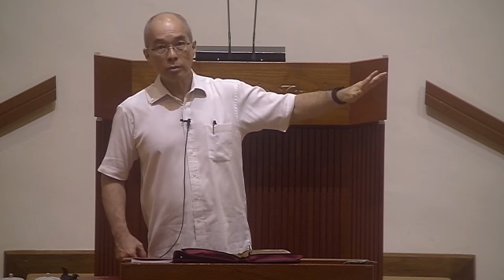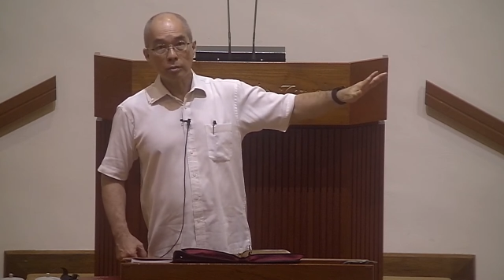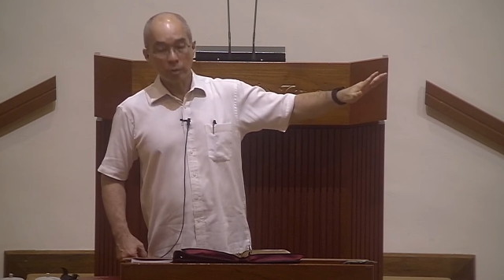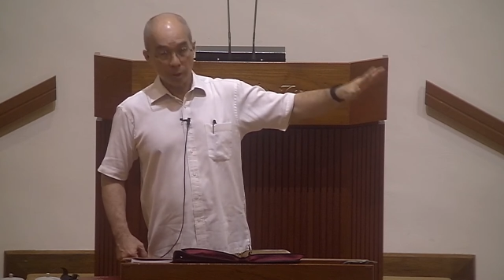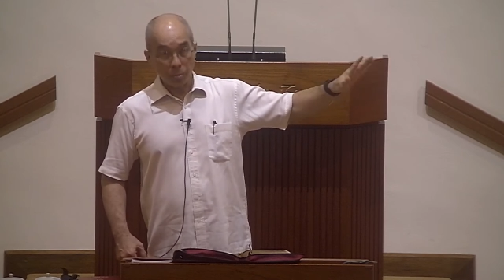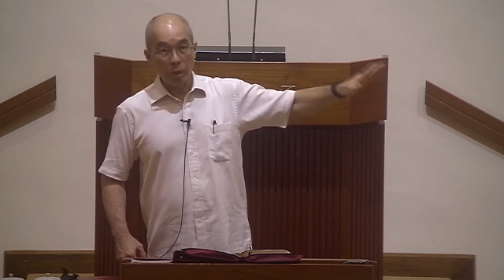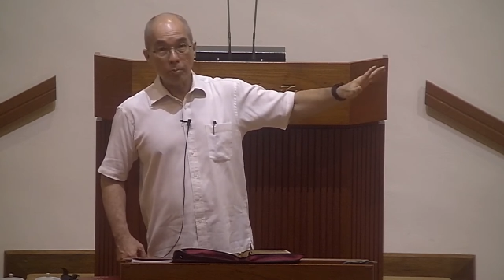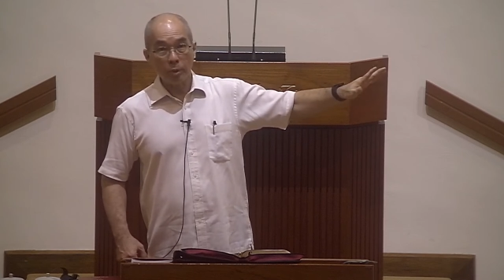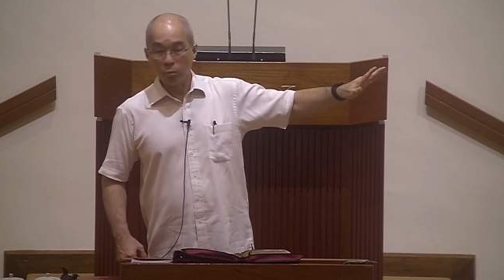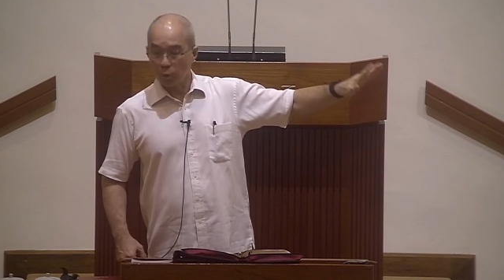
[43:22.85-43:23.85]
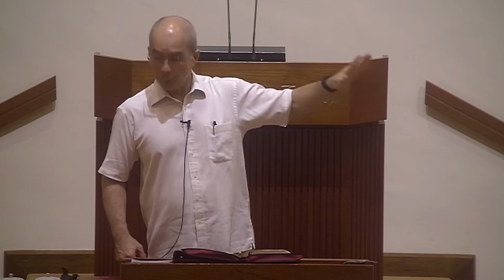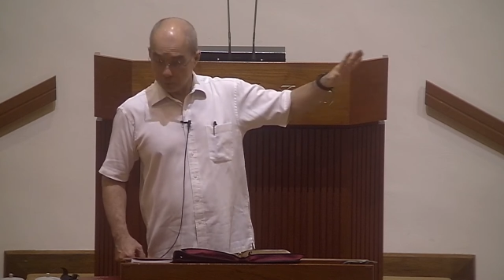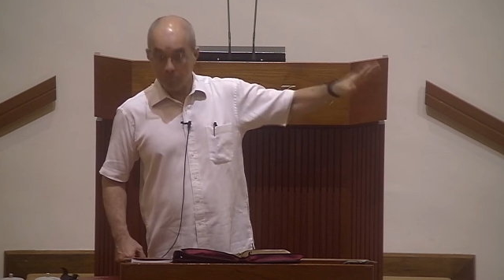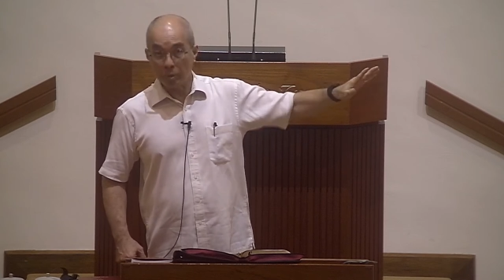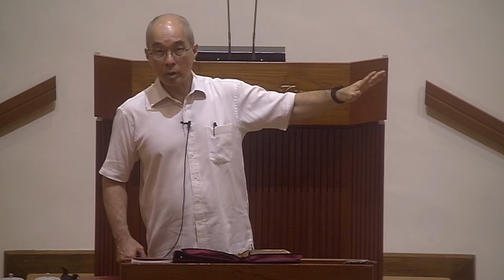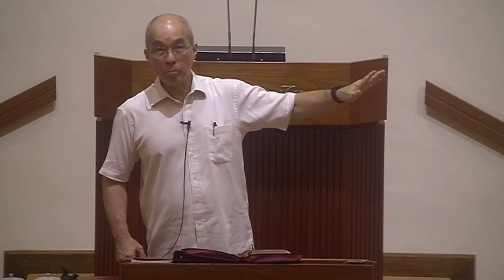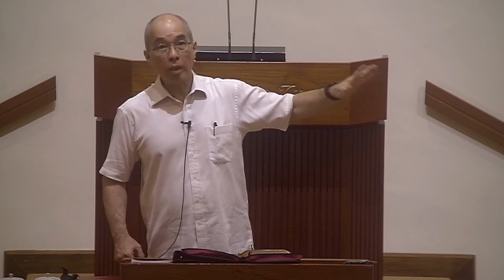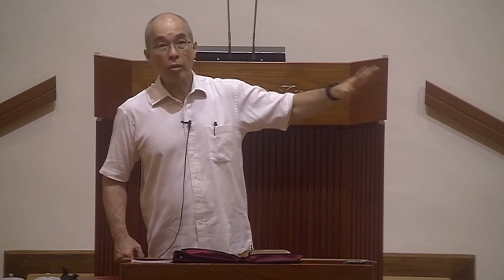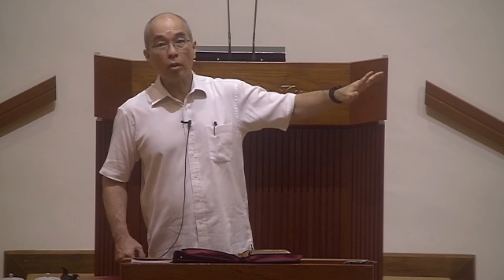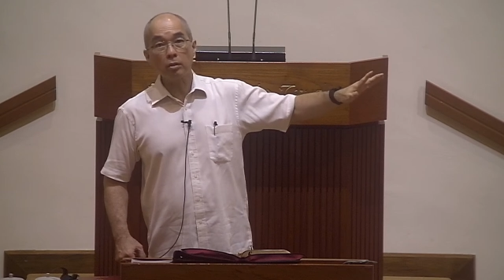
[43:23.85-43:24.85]
But the people will be permitted by
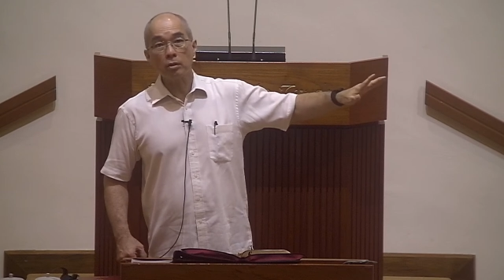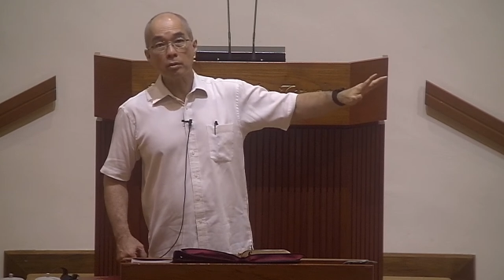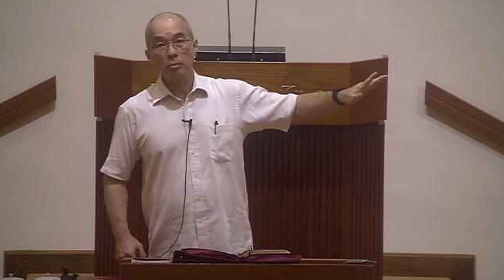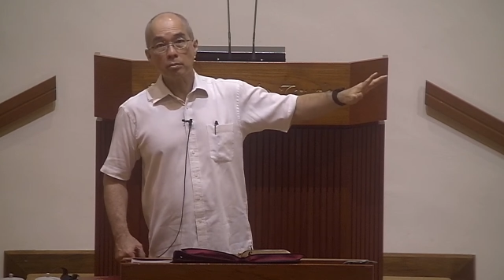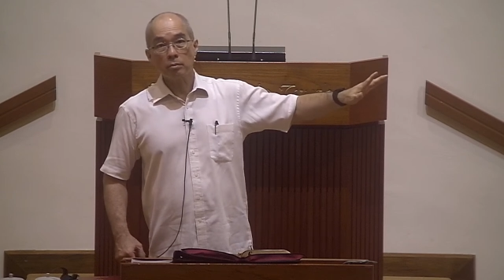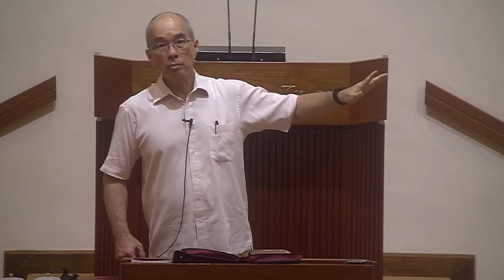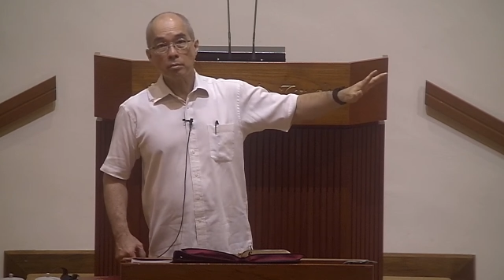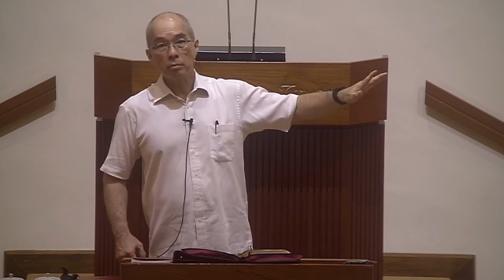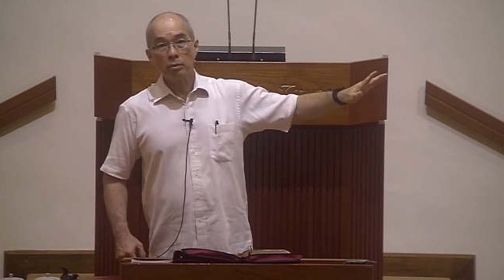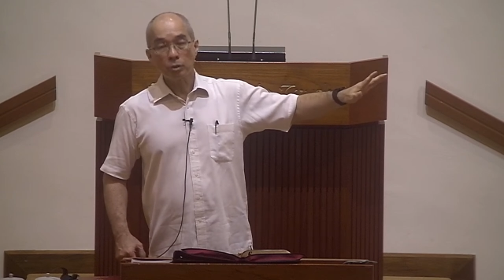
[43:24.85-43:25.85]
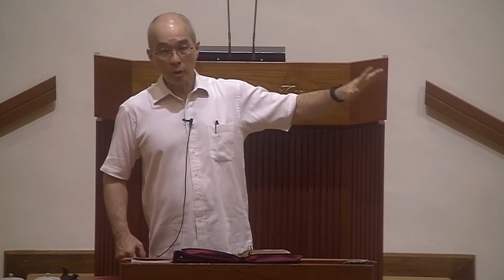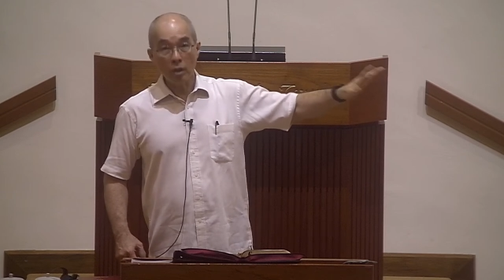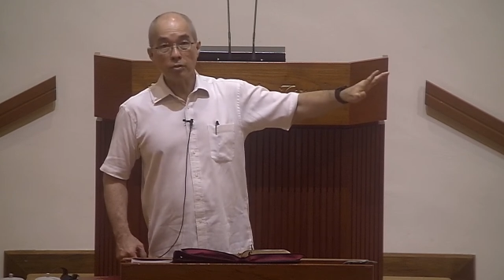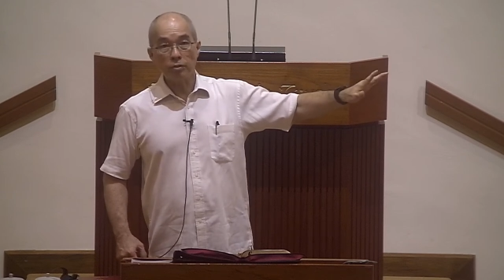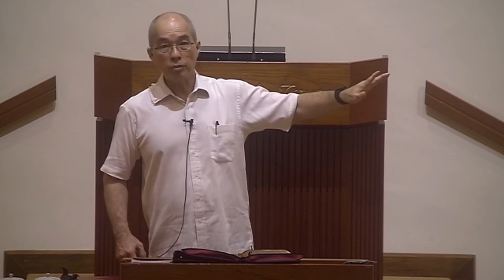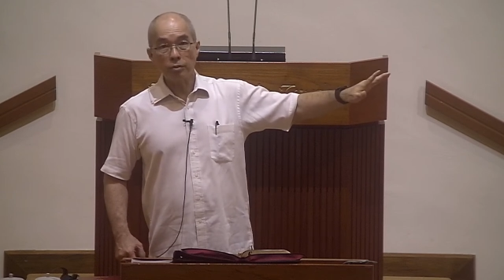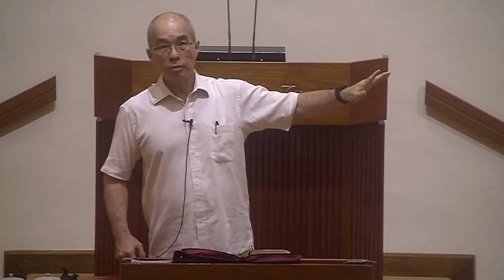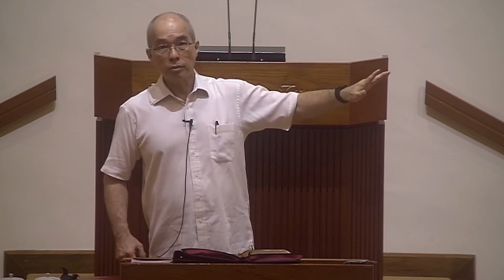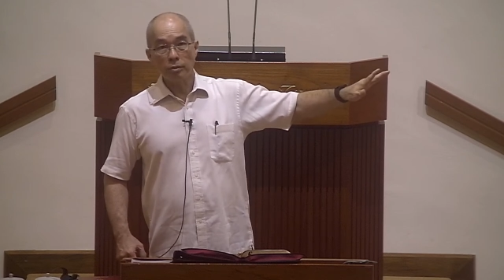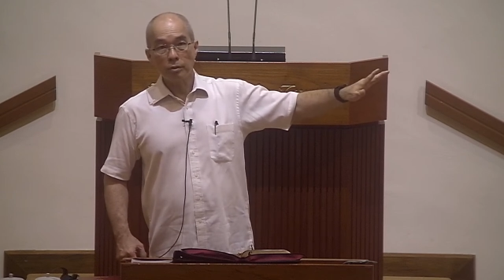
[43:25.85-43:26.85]
God to live
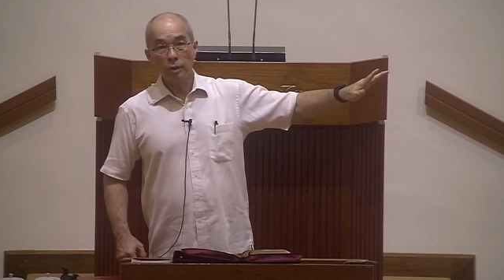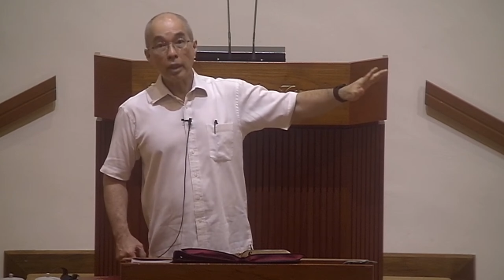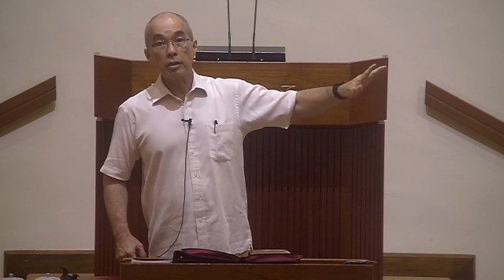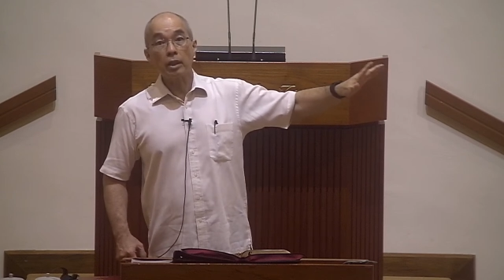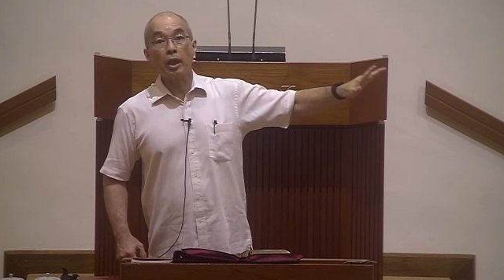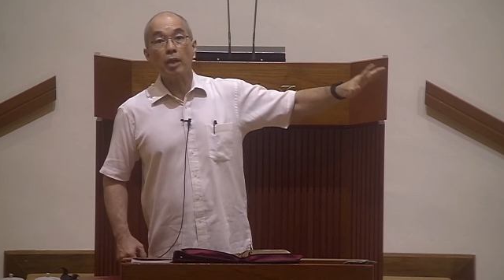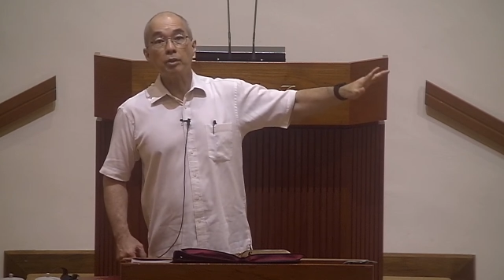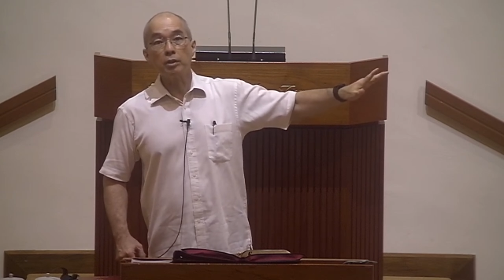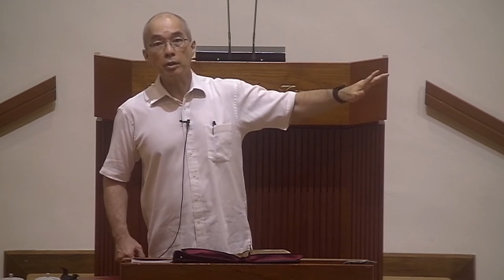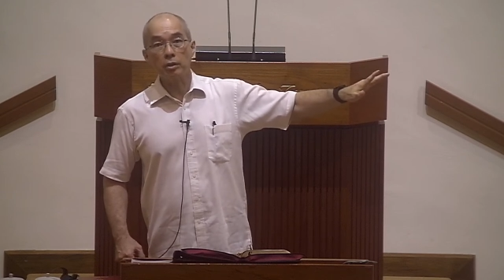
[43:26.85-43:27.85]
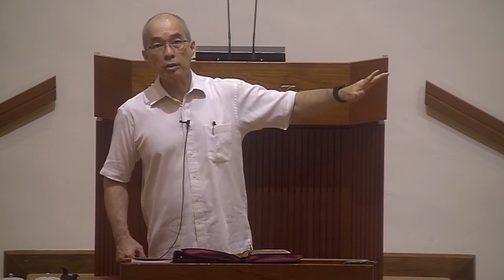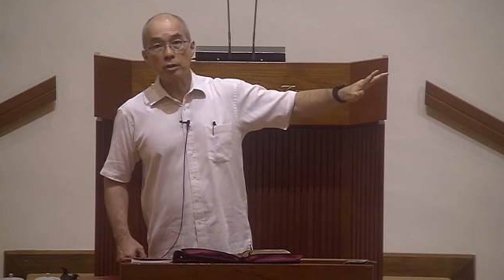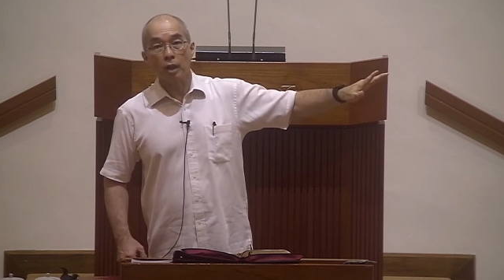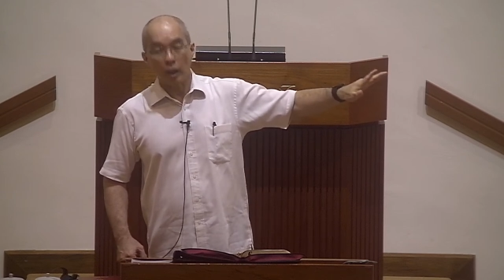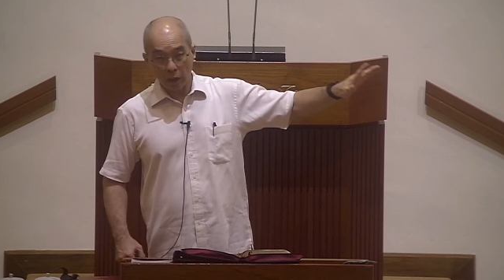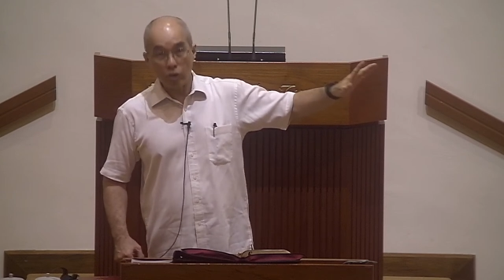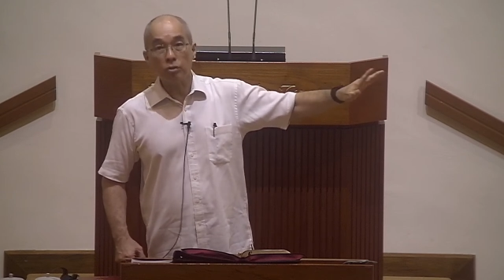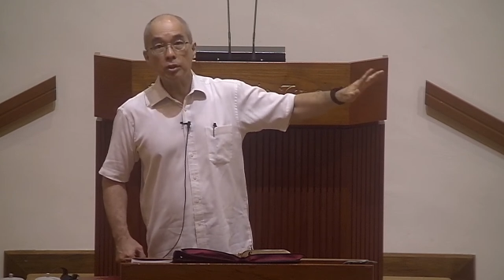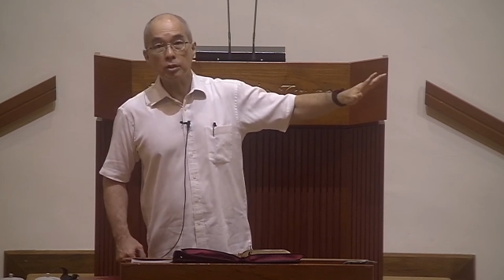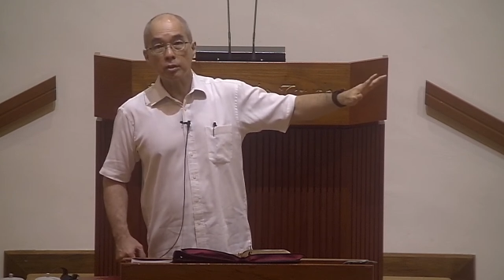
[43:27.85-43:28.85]
800-900 years like
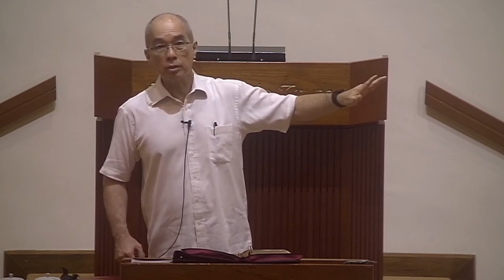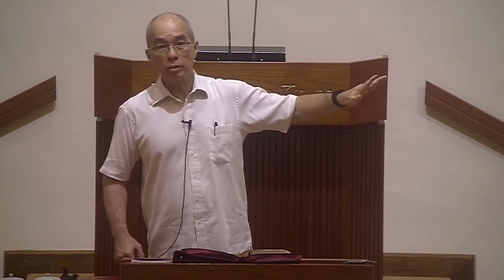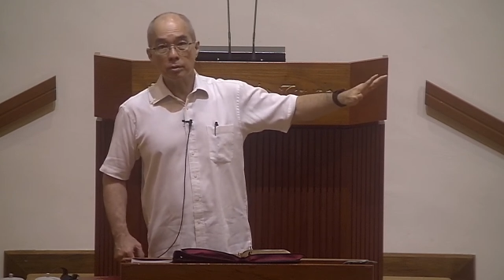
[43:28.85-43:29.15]
trees